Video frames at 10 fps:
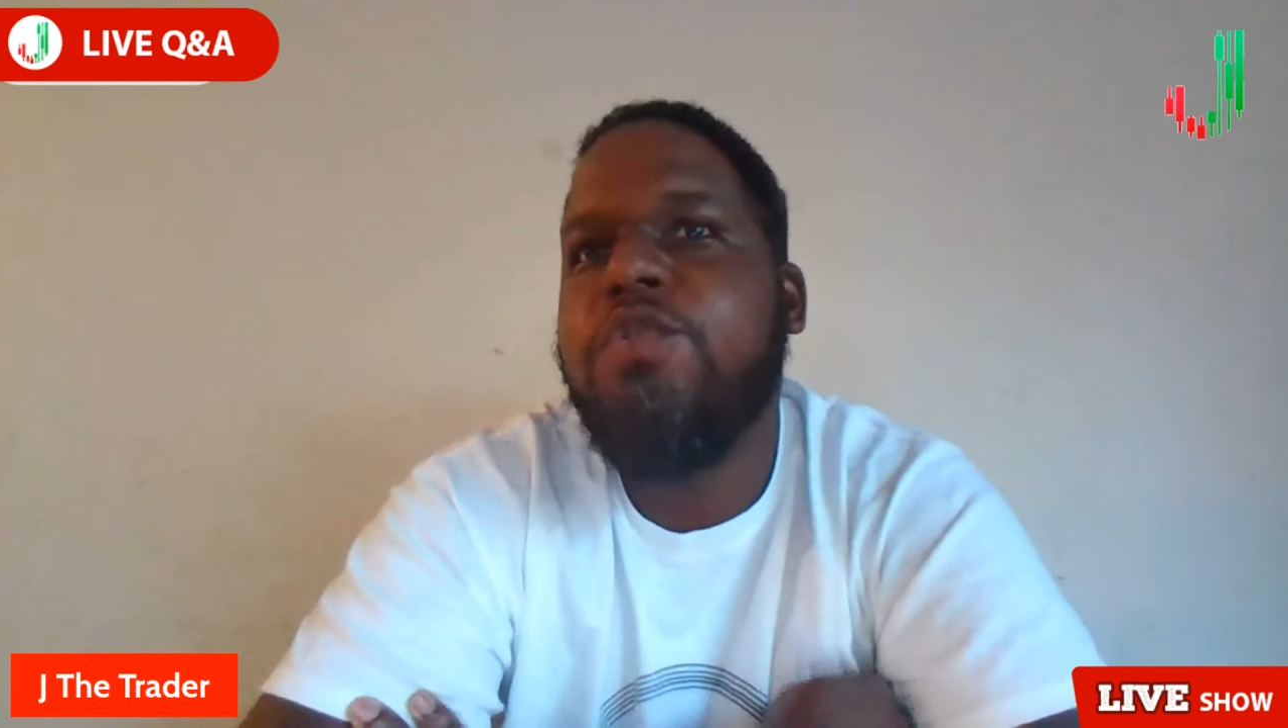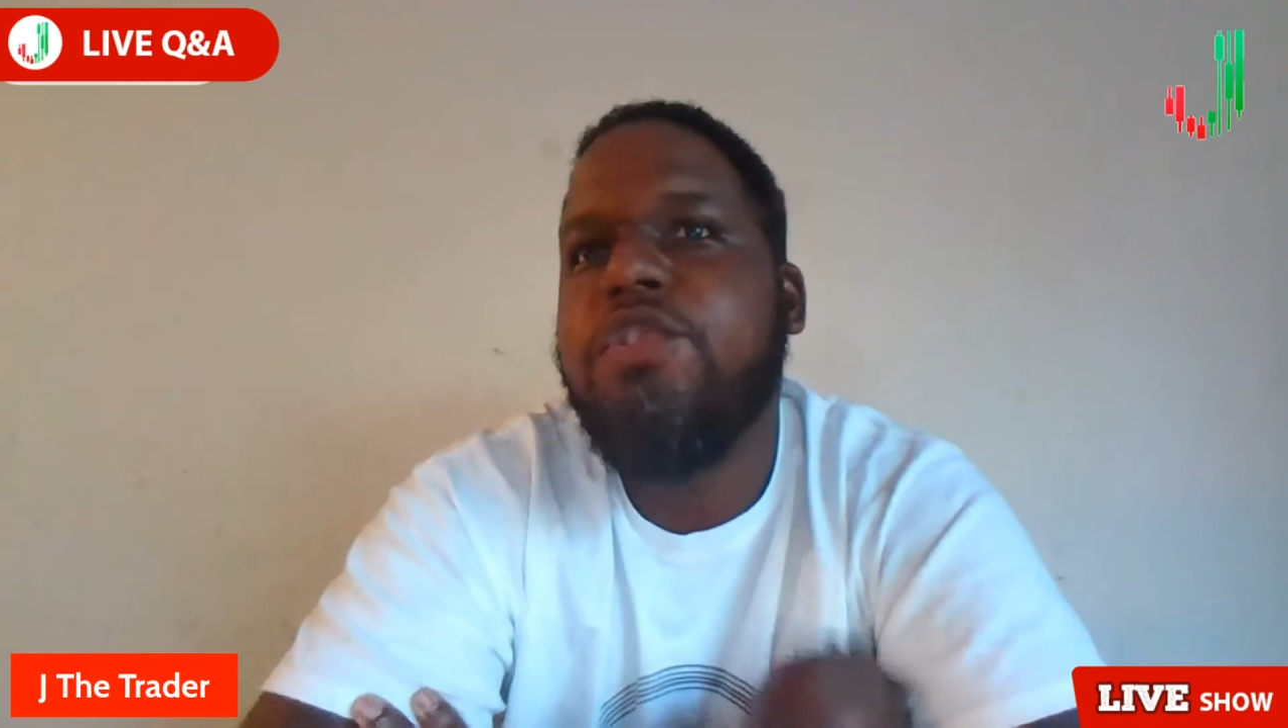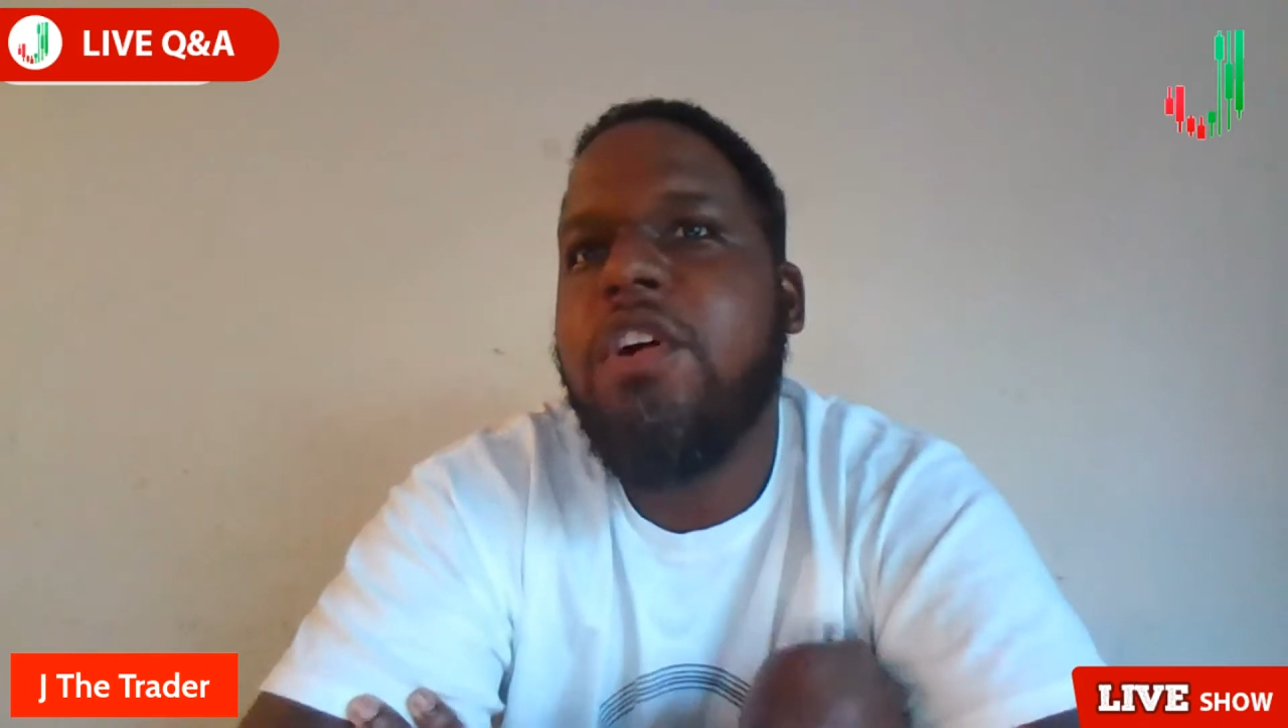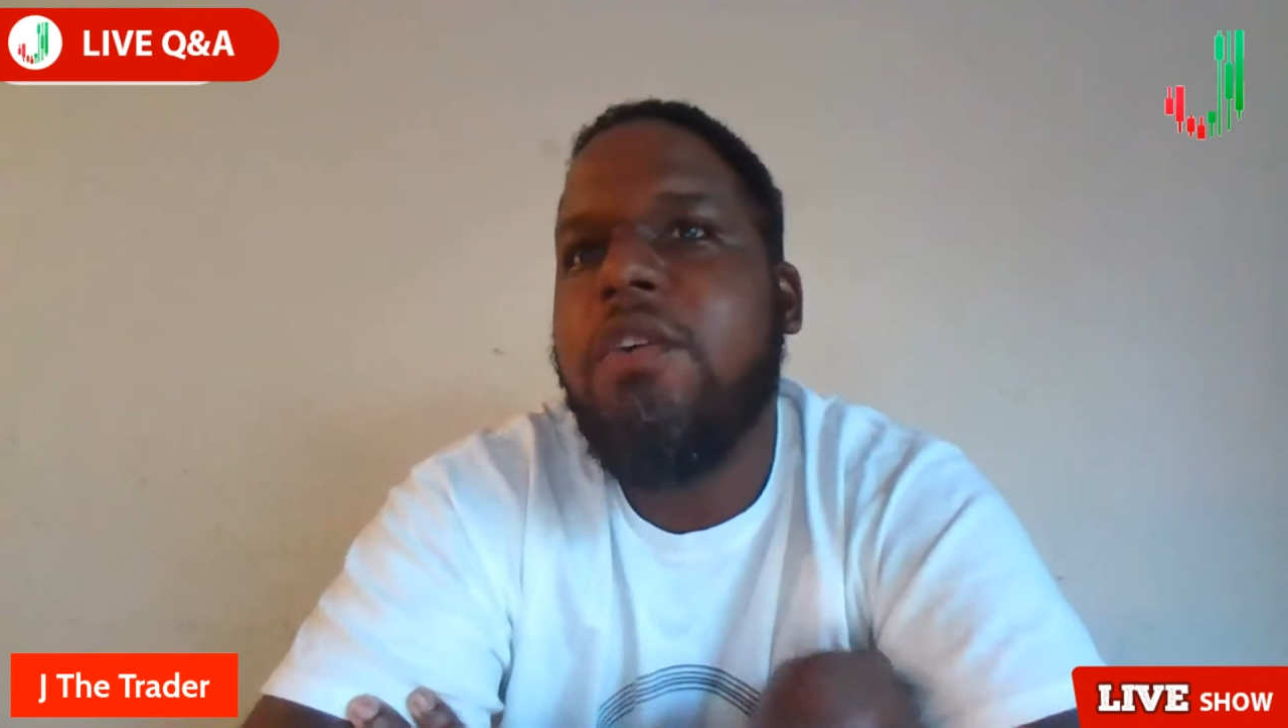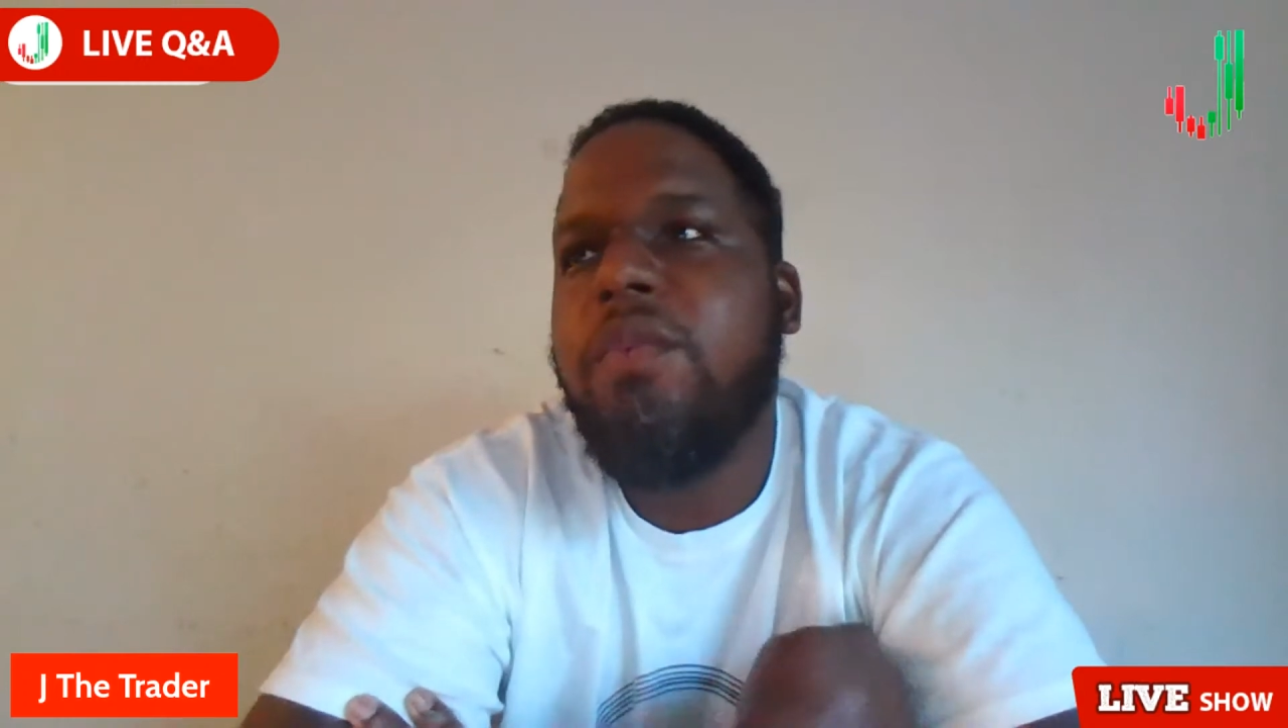you
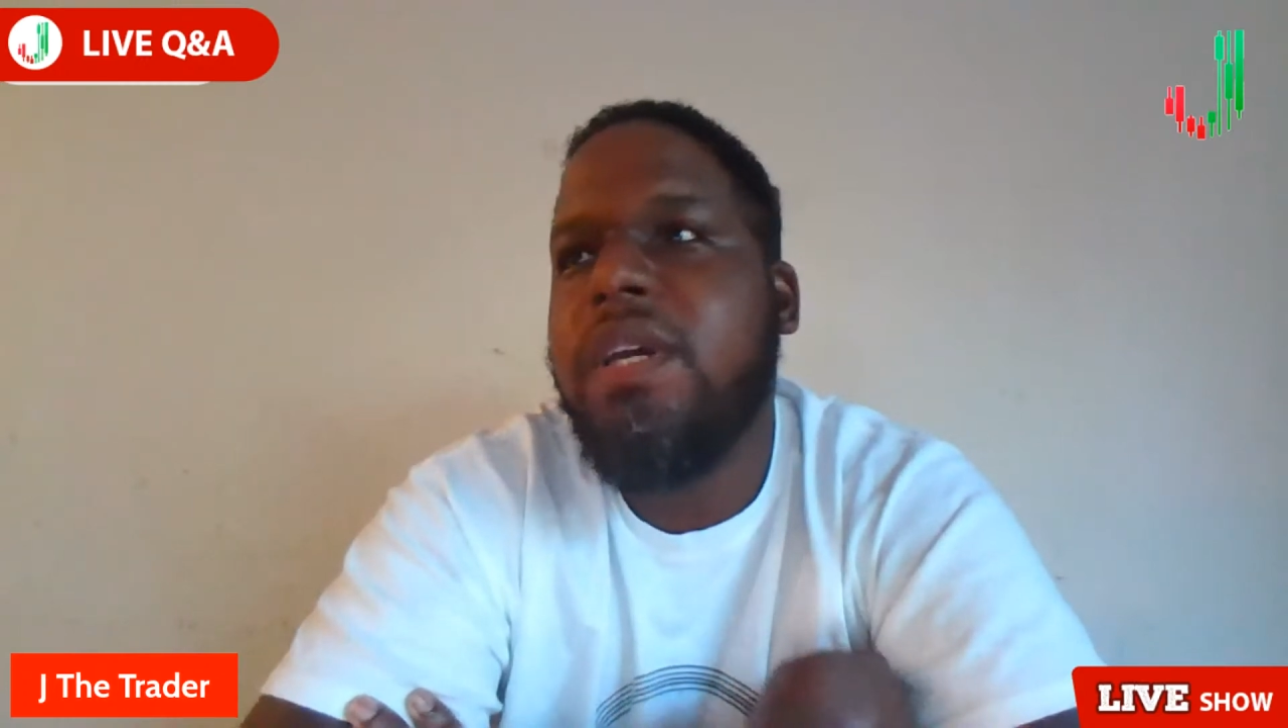start